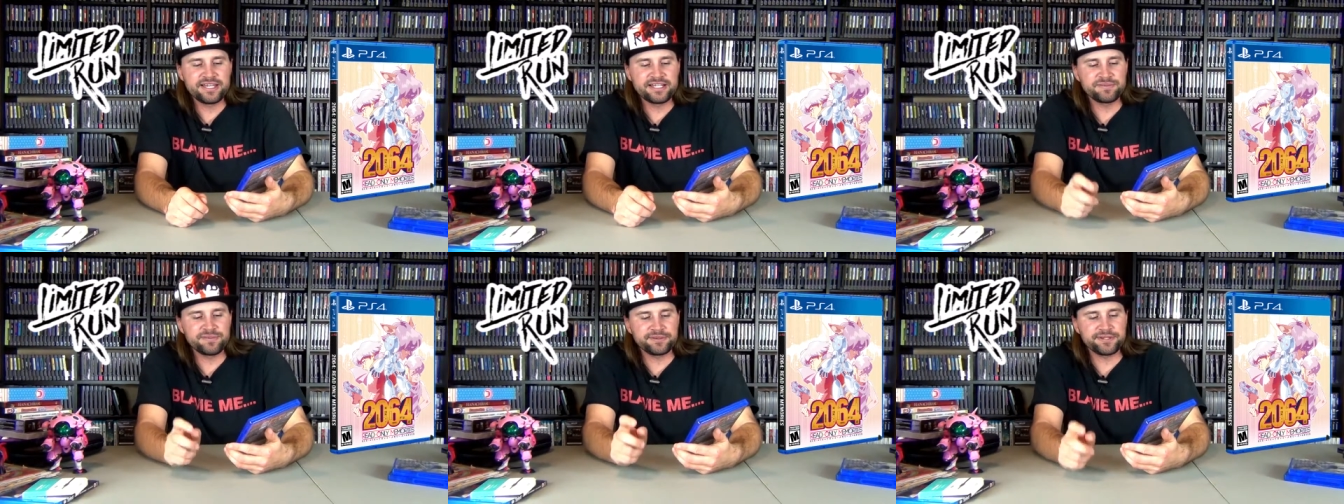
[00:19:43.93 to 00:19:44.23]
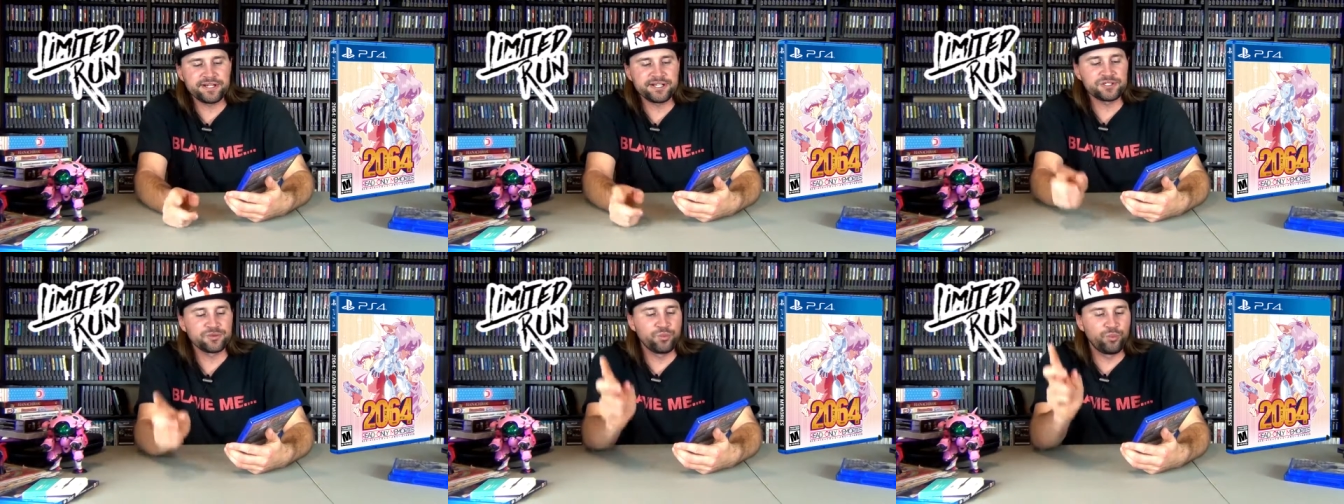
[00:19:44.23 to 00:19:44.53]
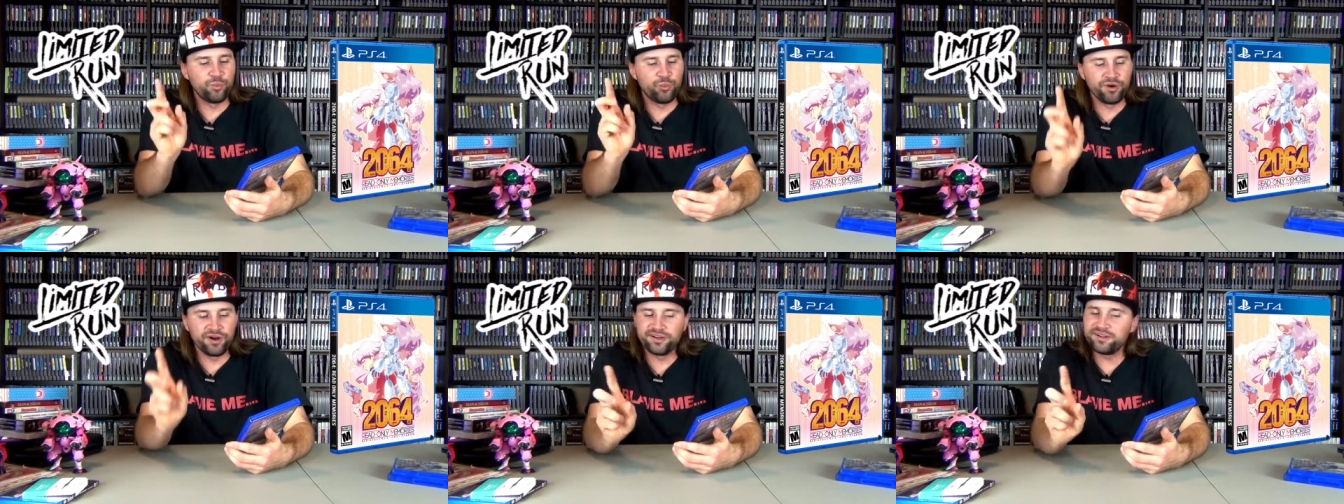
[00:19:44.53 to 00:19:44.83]
is
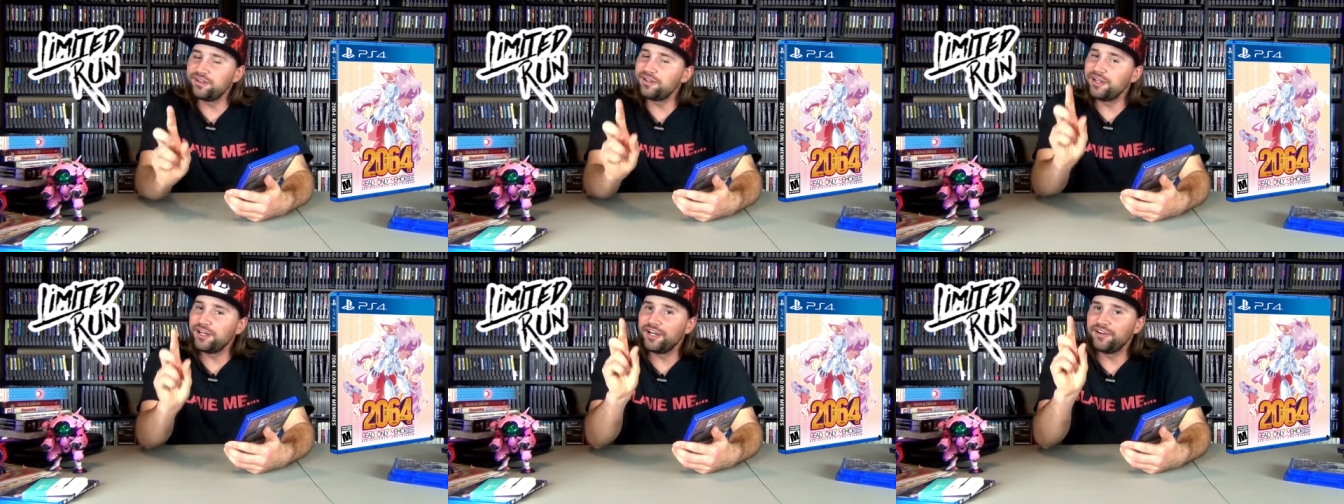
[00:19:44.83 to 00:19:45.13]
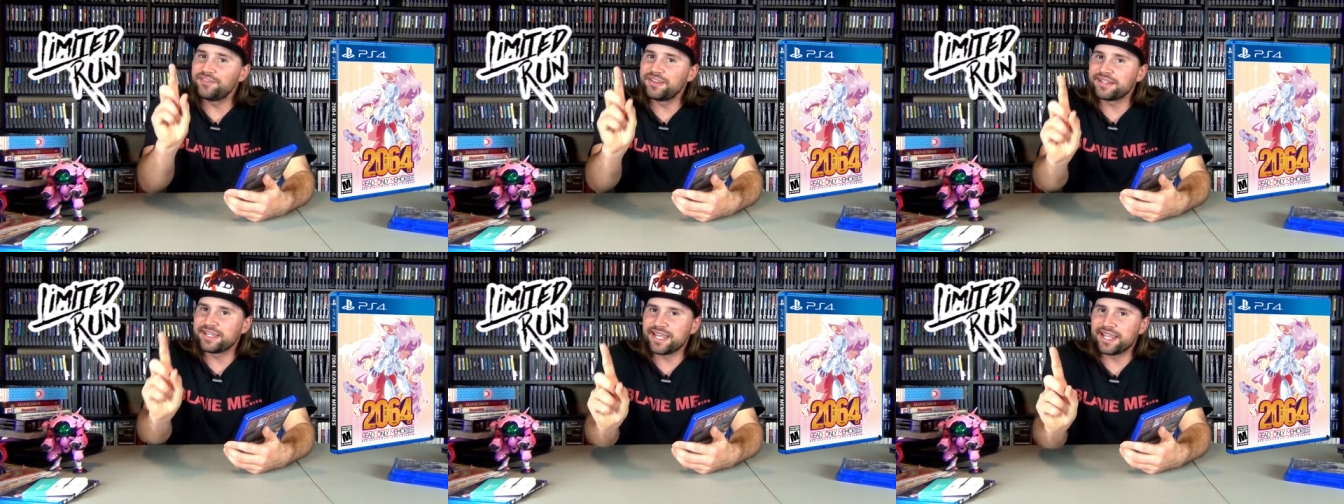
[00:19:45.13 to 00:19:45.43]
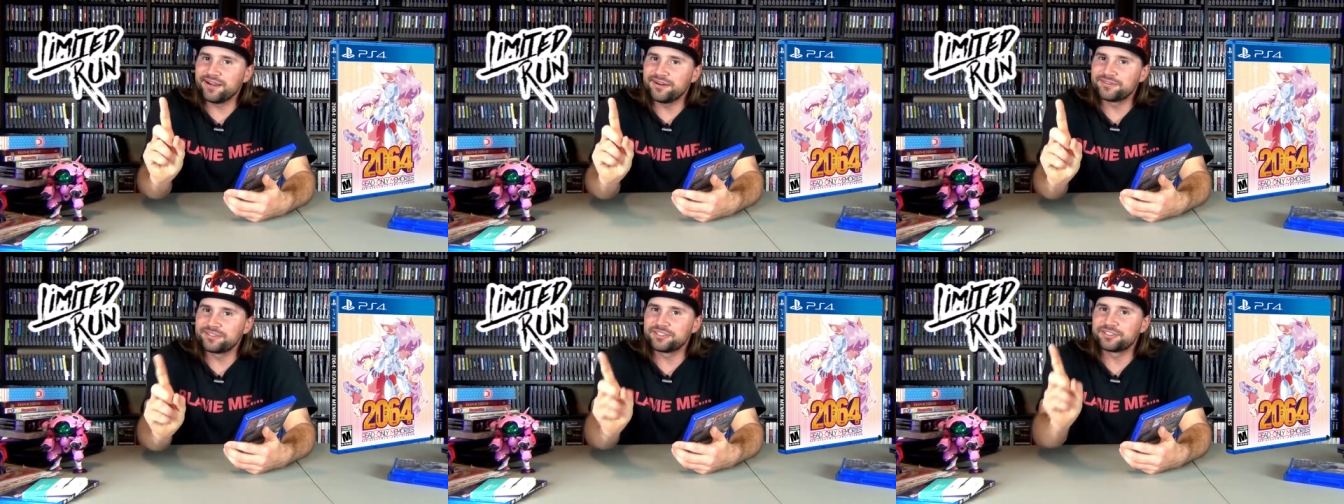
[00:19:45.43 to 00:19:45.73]
because one of the
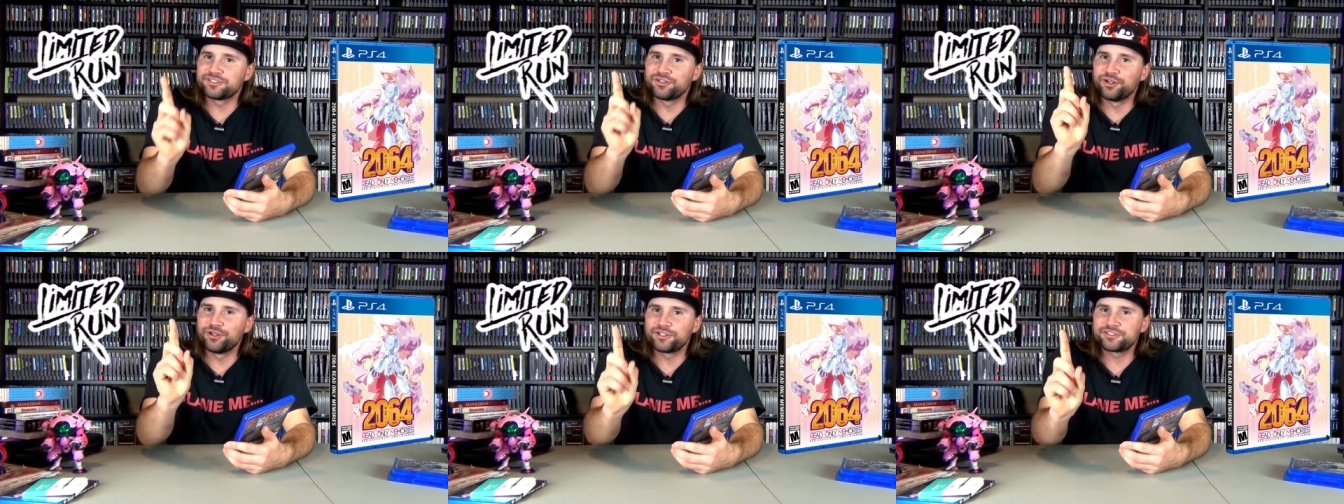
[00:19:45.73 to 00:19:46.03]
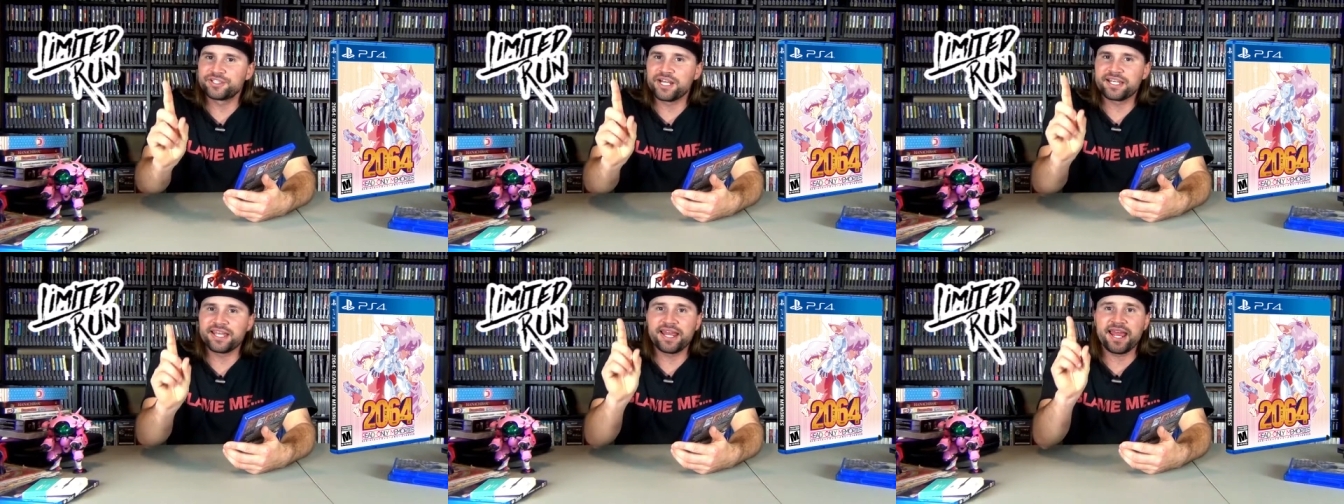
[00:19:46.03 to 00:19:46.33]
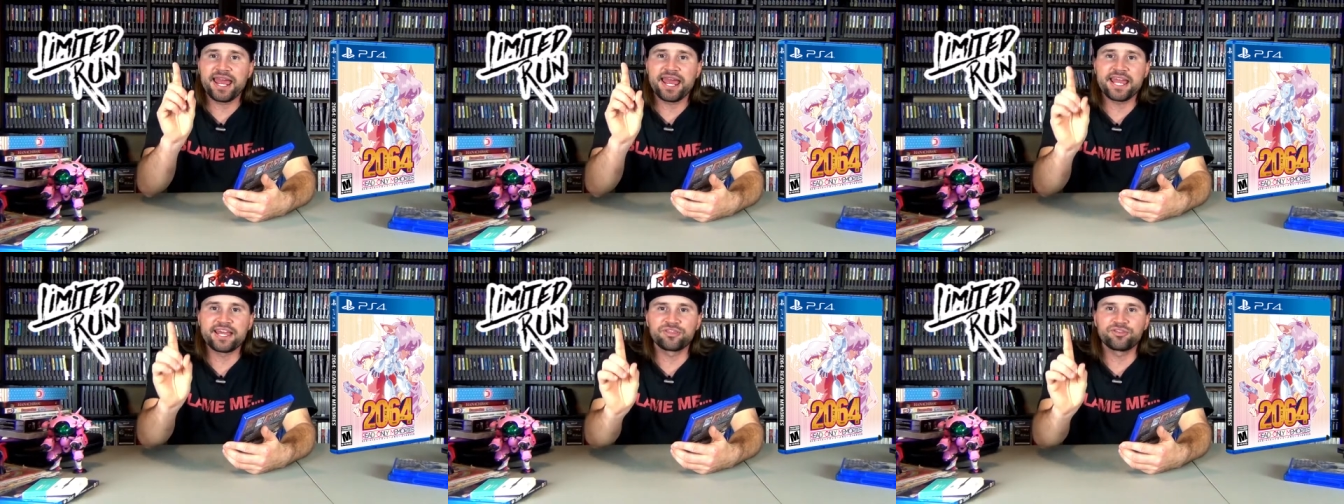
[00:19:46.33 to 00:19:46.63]
characters looks
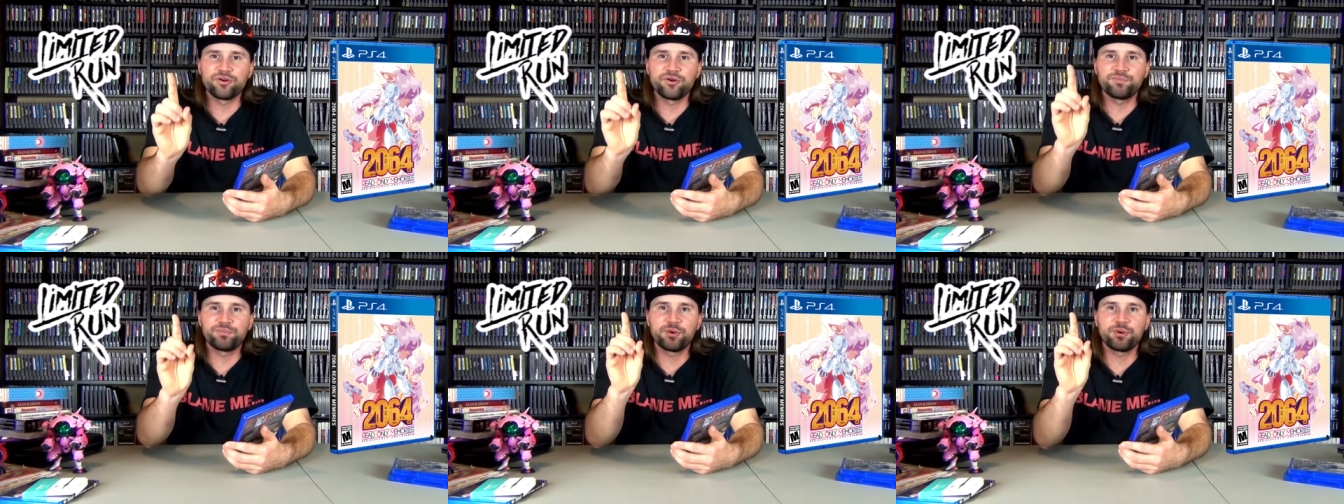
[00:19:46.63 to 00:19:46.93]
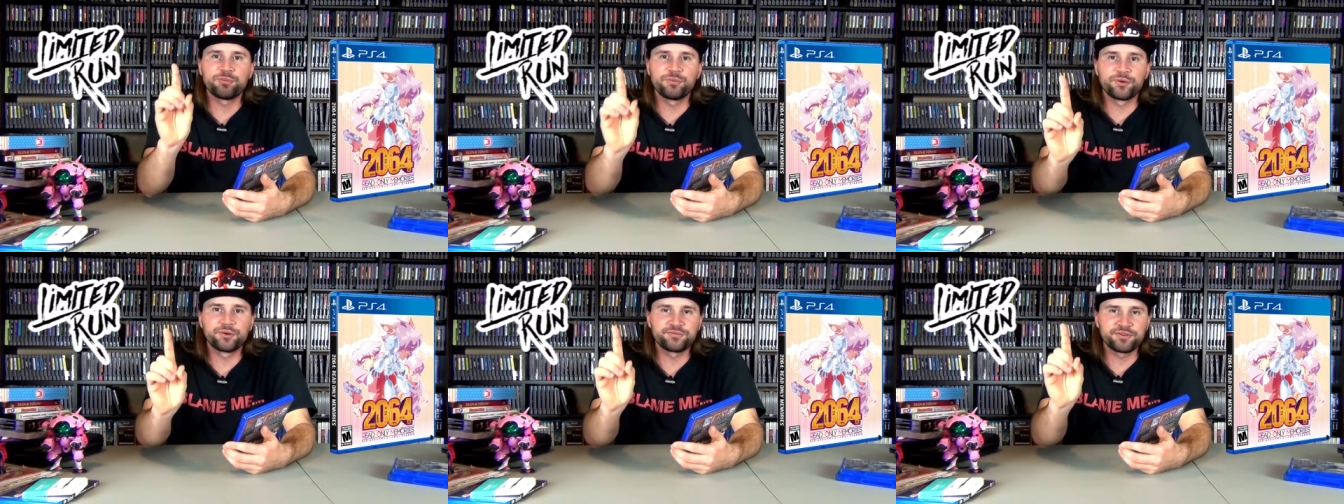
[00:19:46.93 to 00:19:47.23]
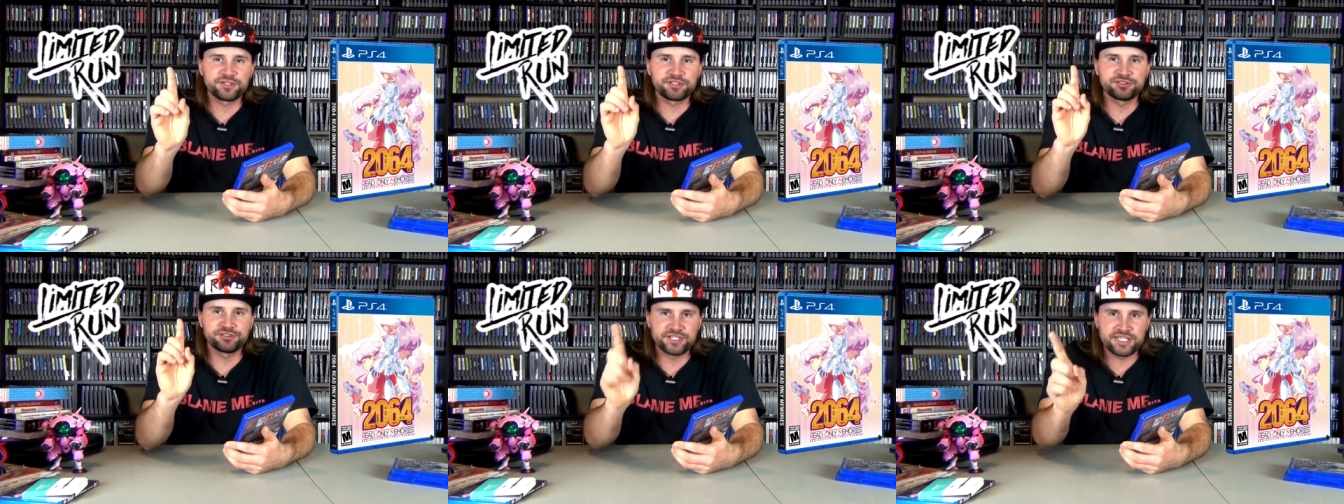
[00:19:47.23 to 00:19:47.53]
like an
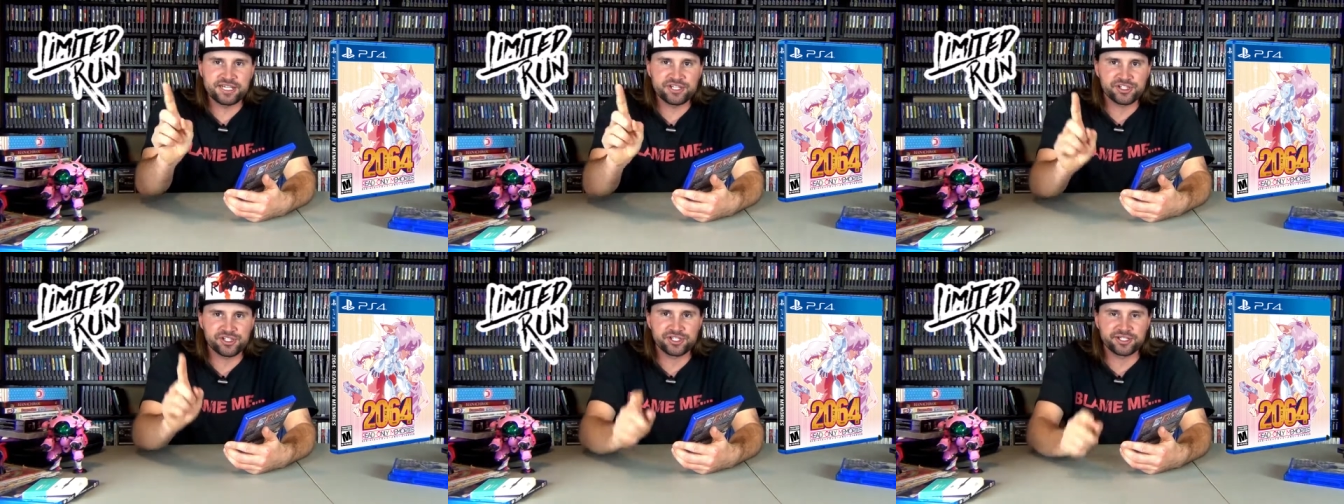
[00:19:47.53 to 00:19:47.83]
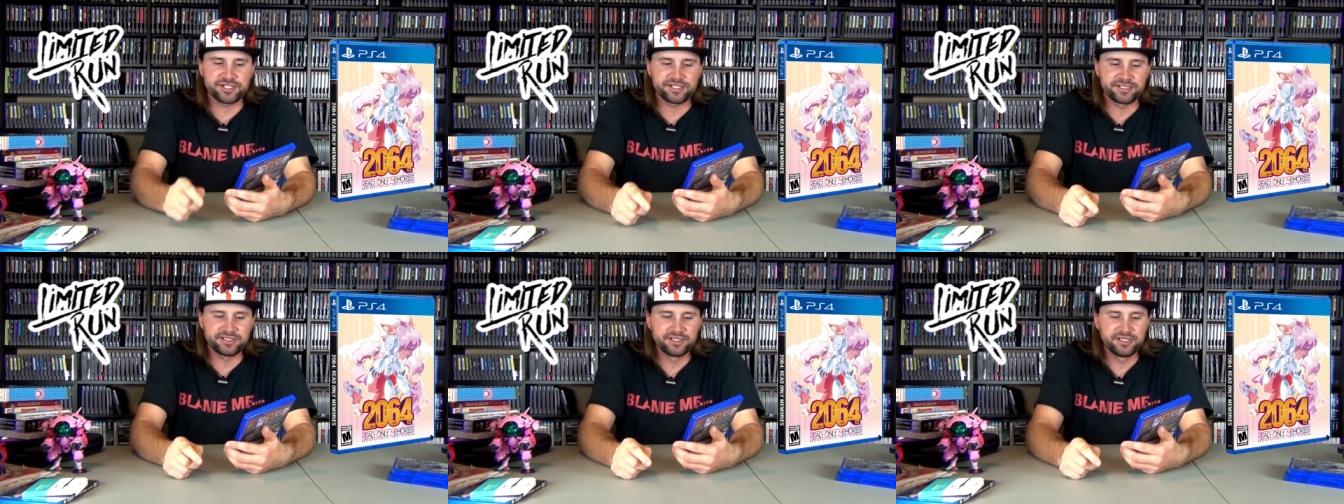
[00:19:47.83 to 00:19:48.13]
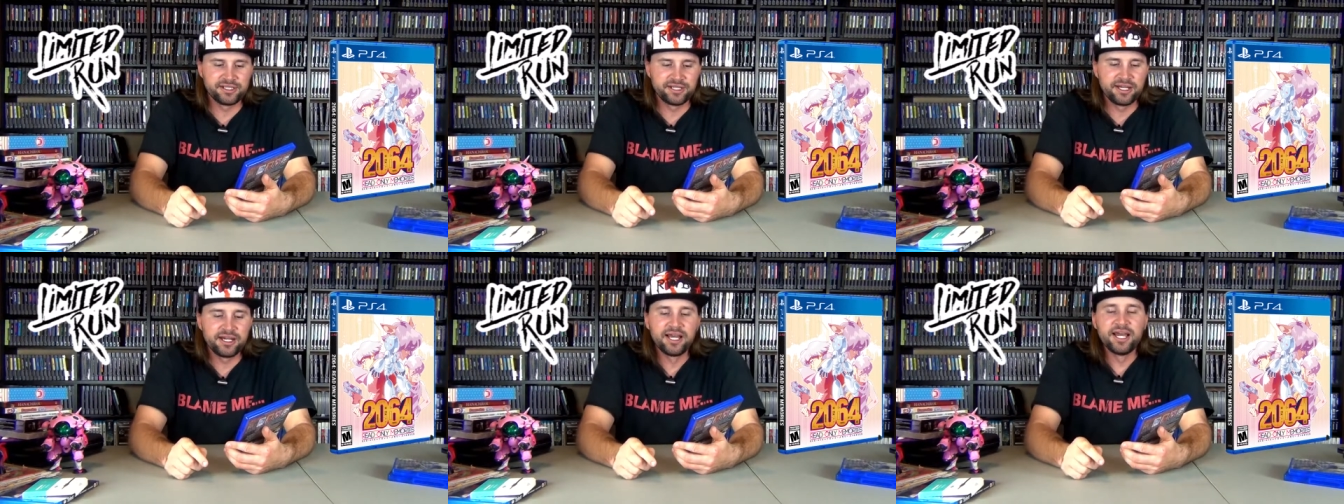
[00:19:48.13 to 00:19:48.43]
anthropomorphic
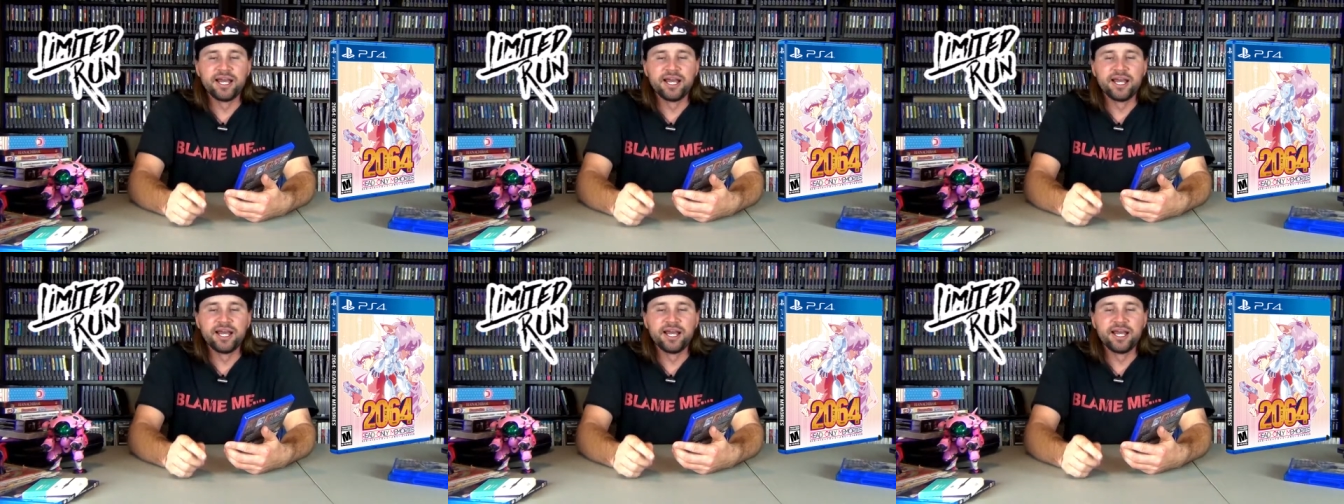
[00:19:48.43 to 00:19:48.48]
creature.